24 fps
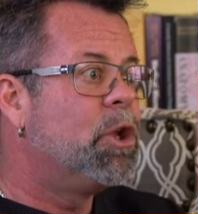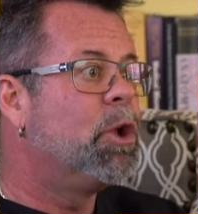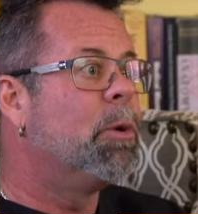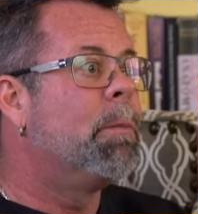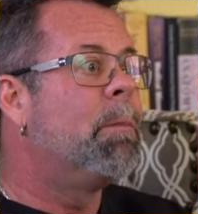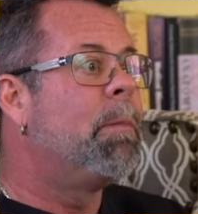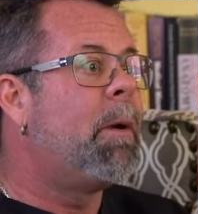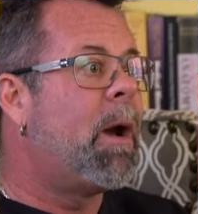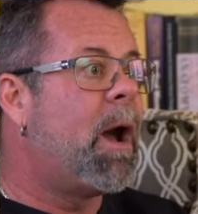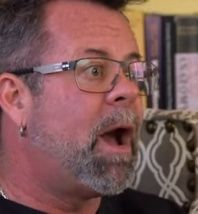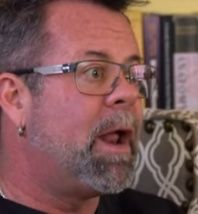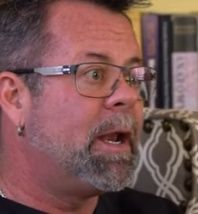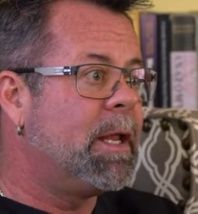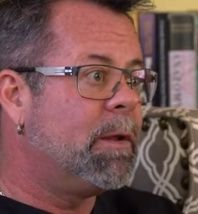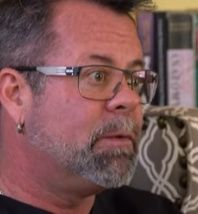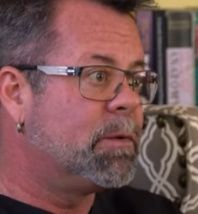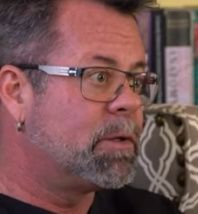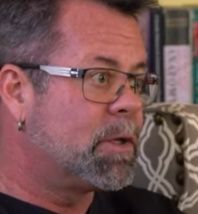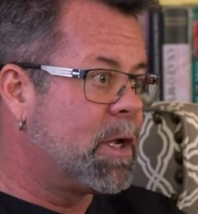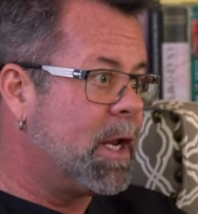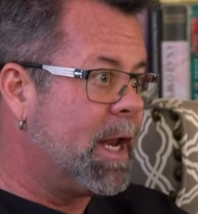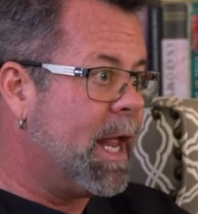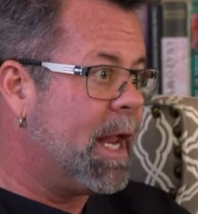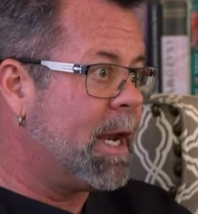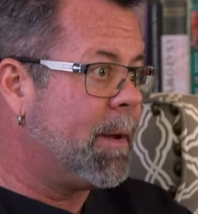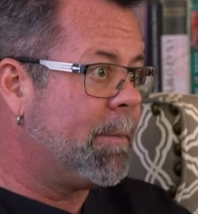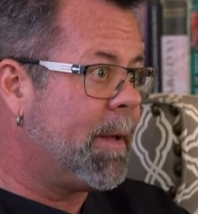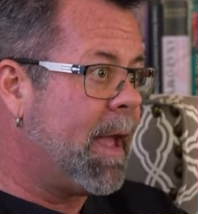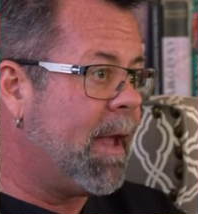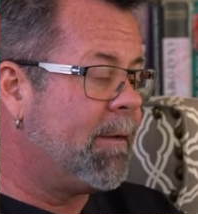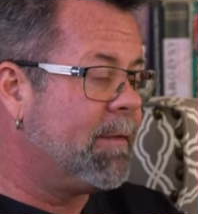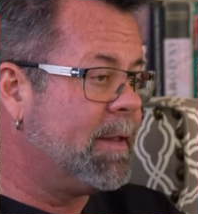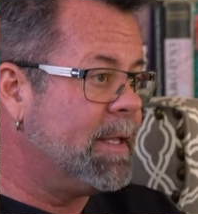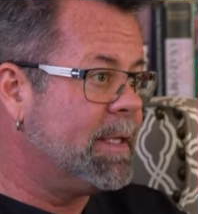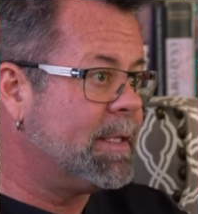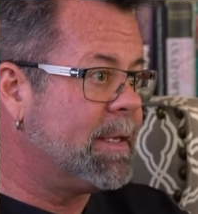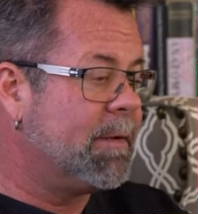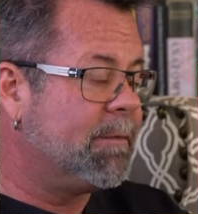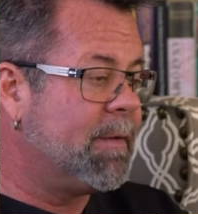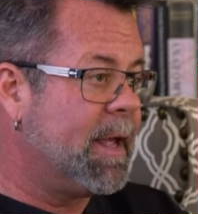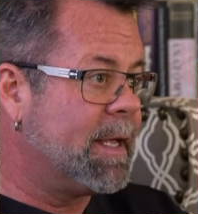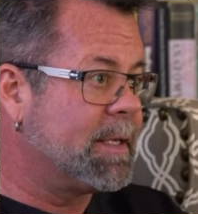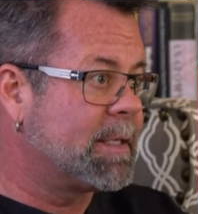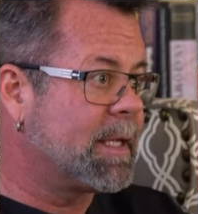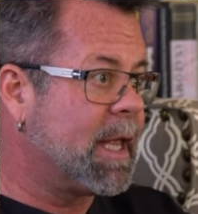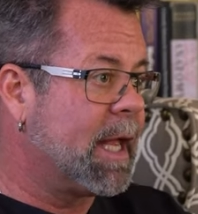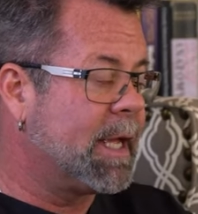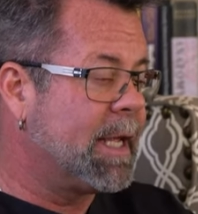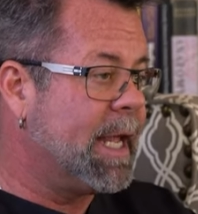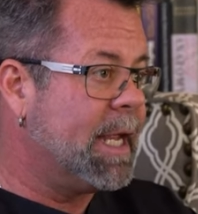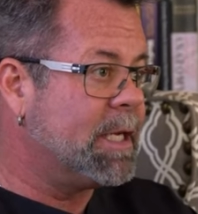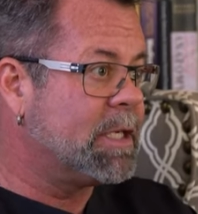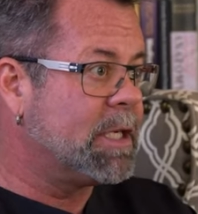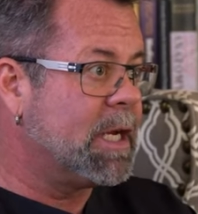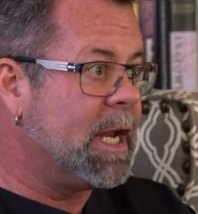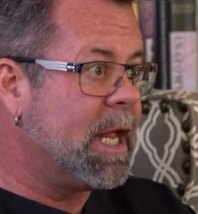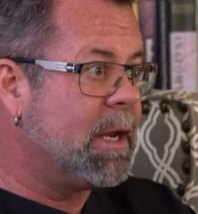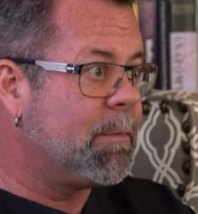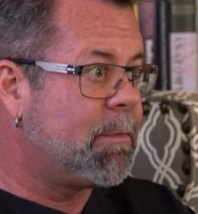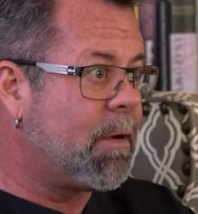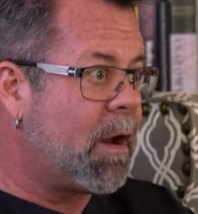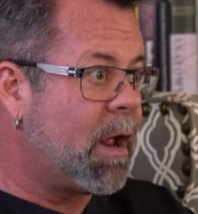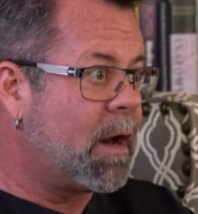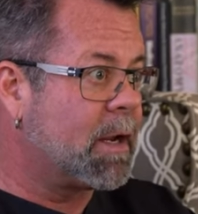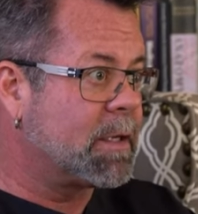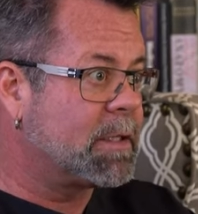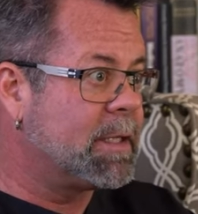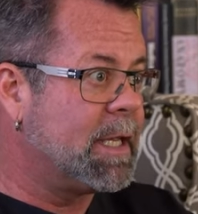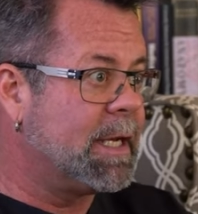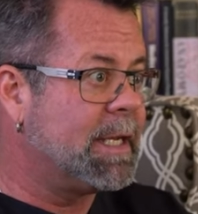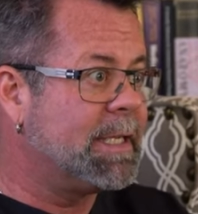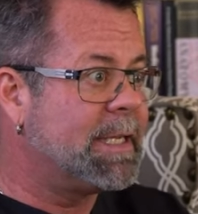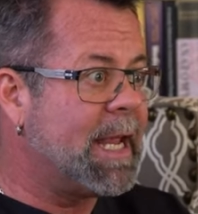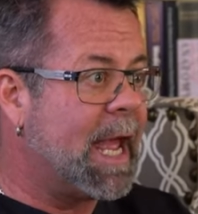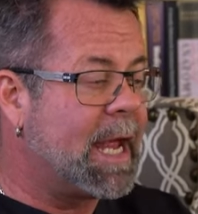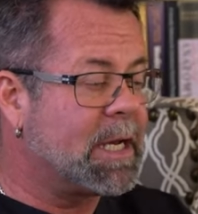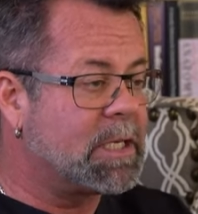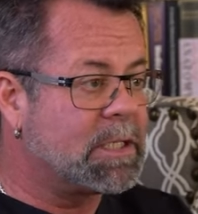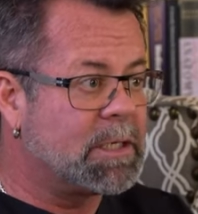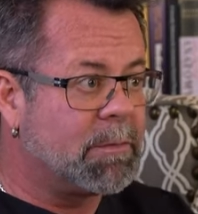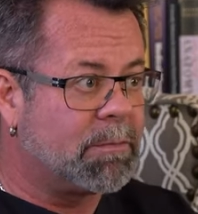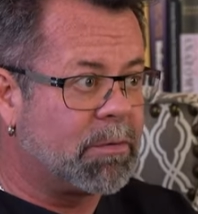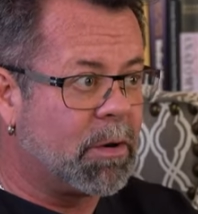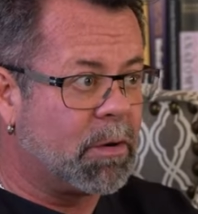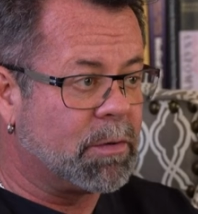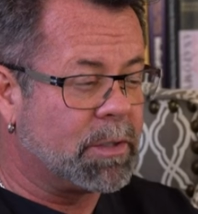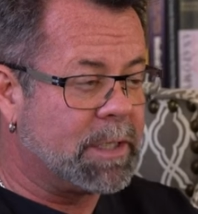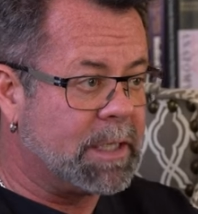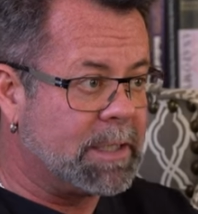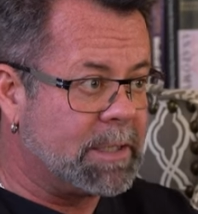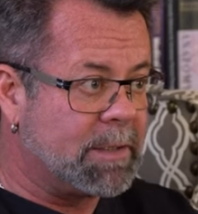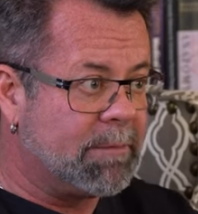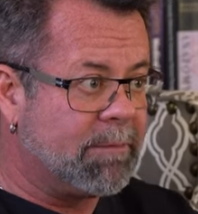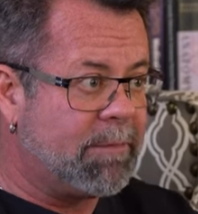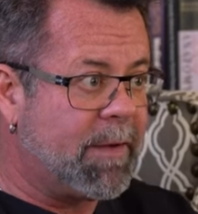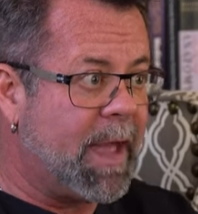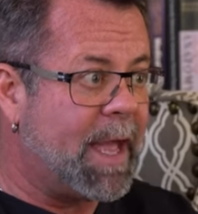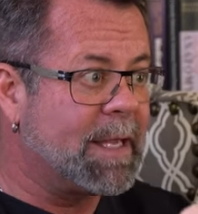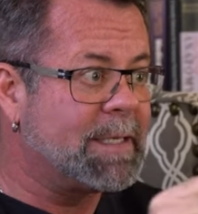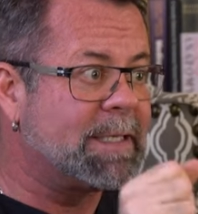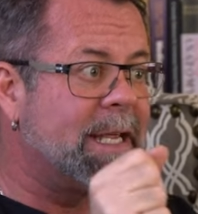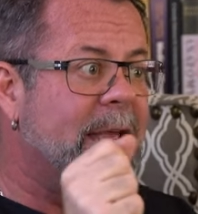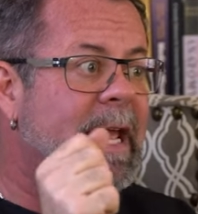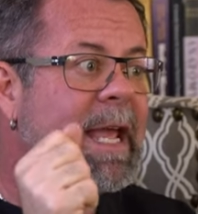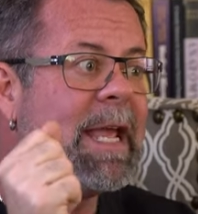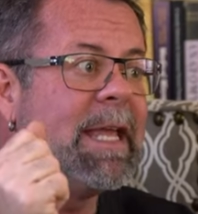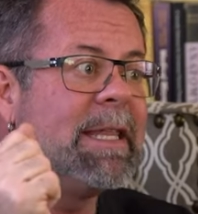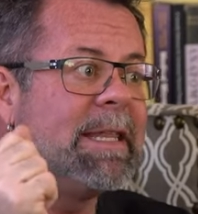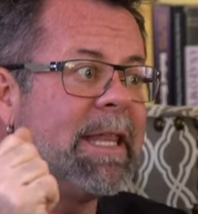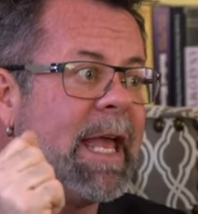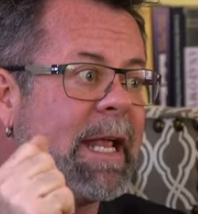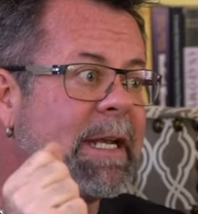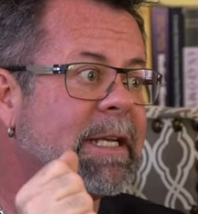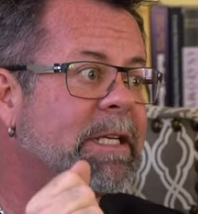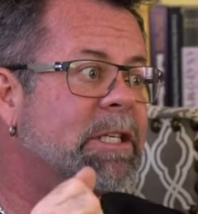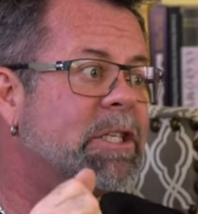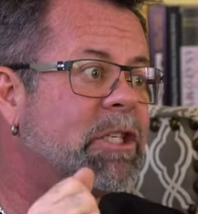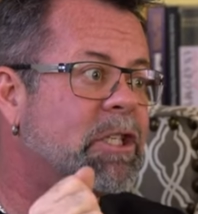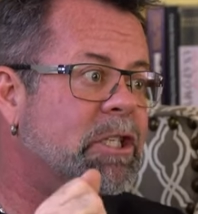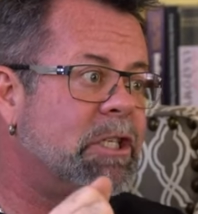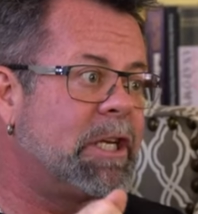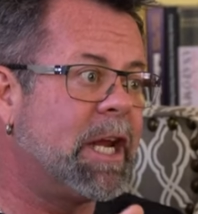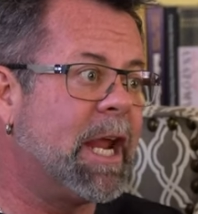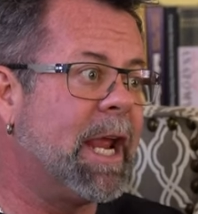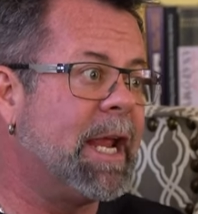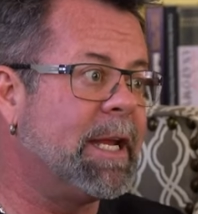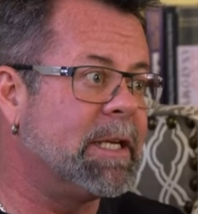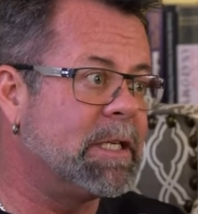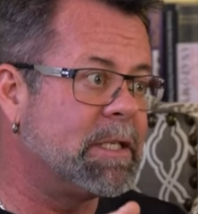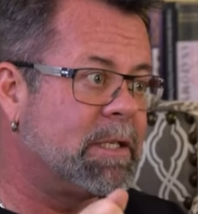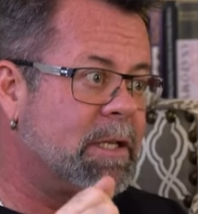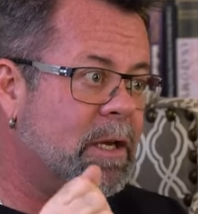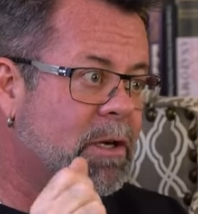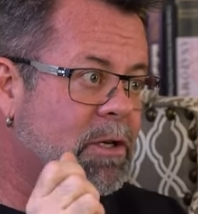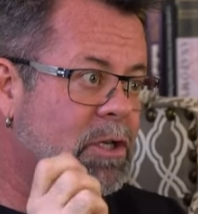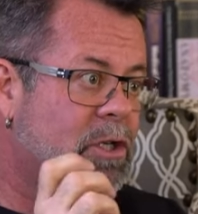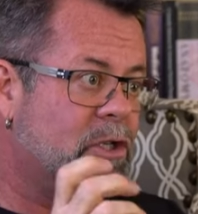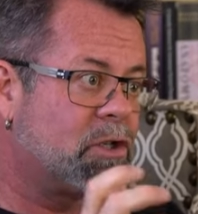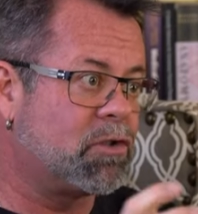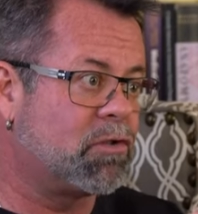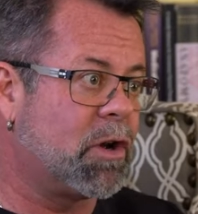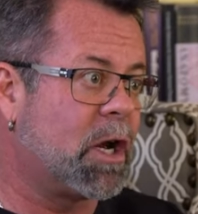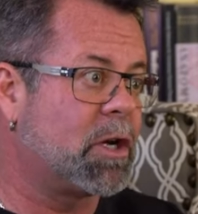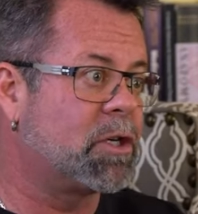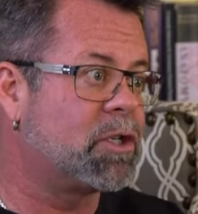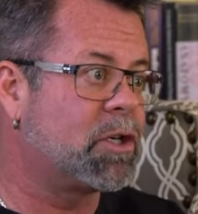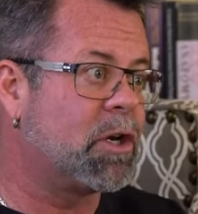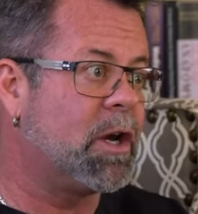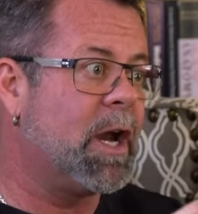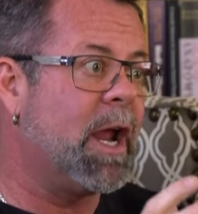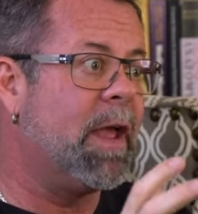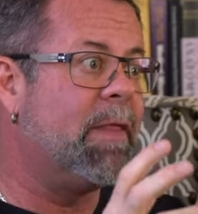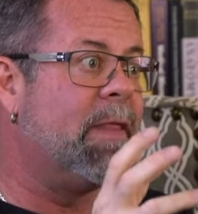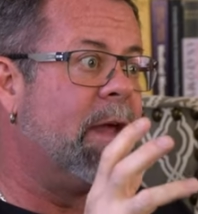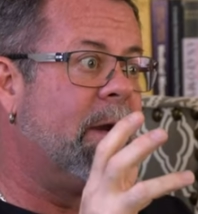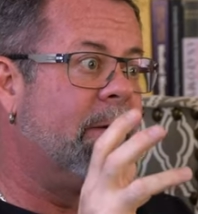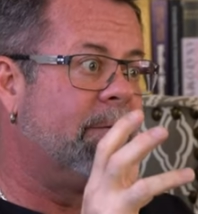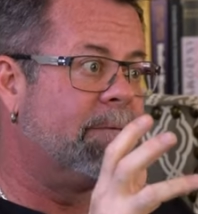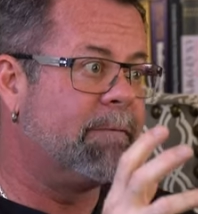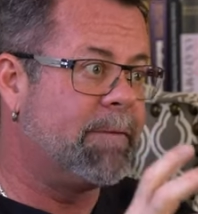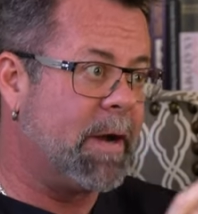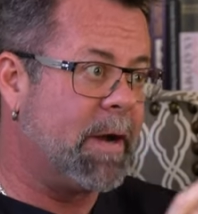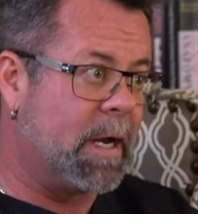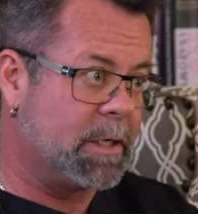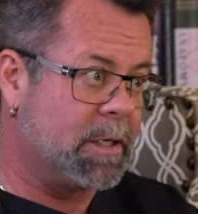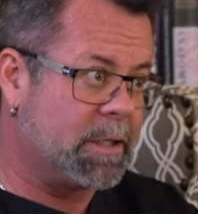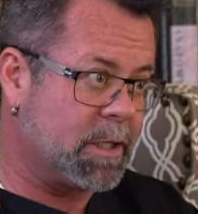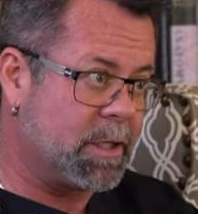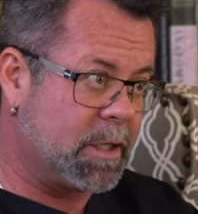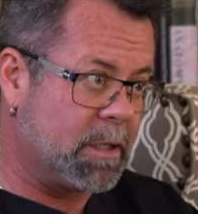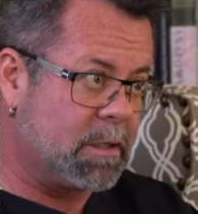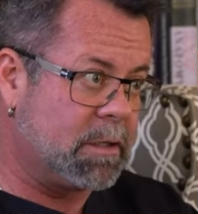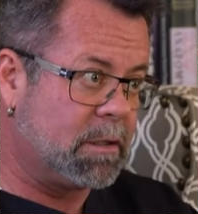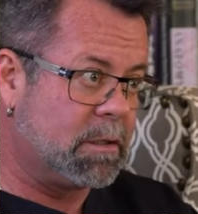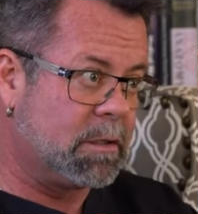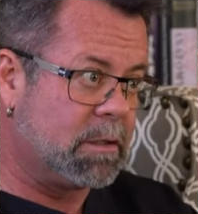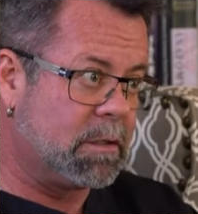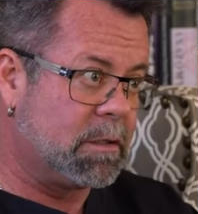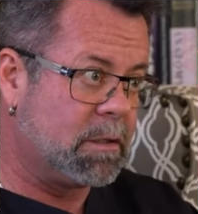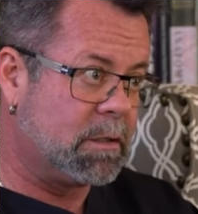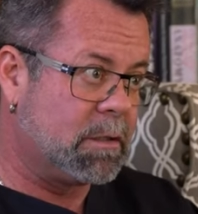your body was going to end up having these advanced glycation end products that attach to proteins and fats that change their structure and their function.